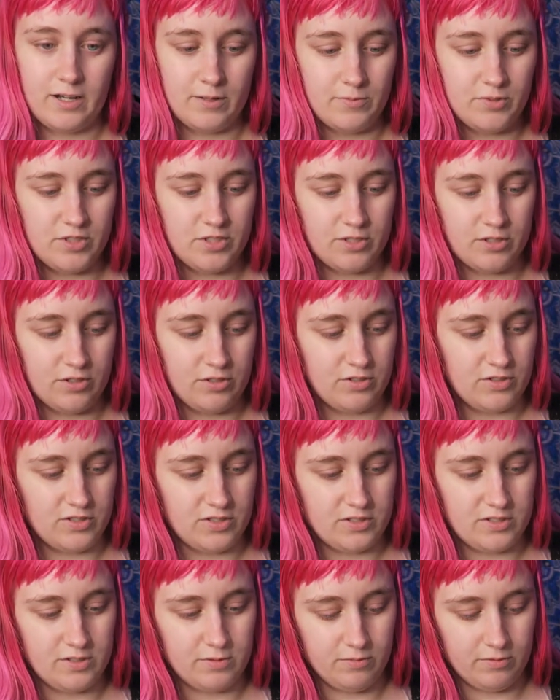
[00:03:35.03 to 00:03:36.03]
I'm so
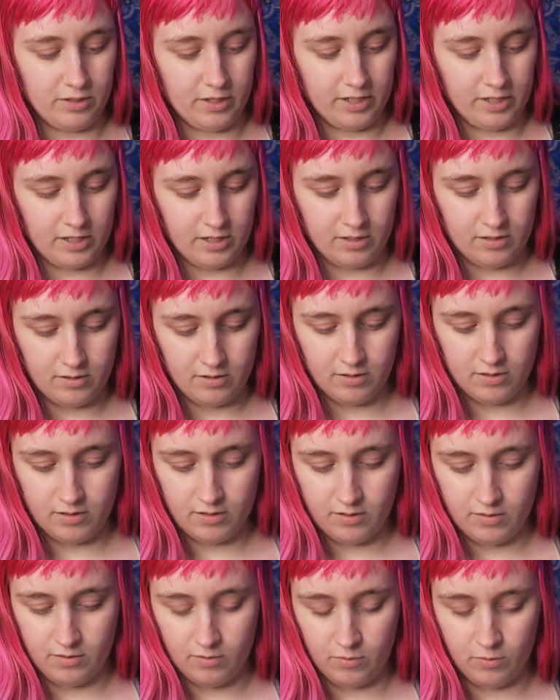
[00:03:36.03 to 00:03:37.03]
used to, like,
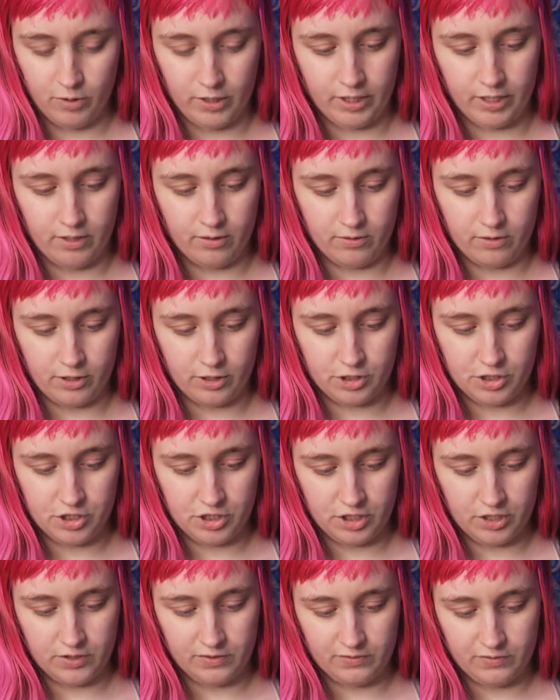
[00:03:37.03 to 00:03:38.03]
working third
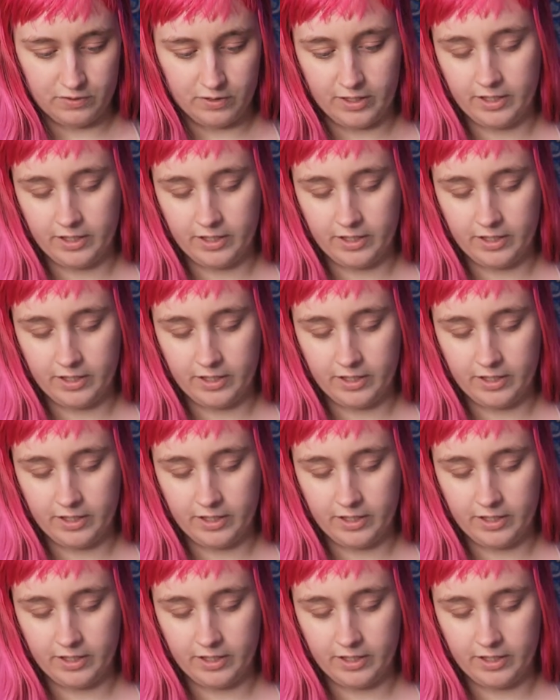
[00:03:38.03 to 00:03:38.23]
shift.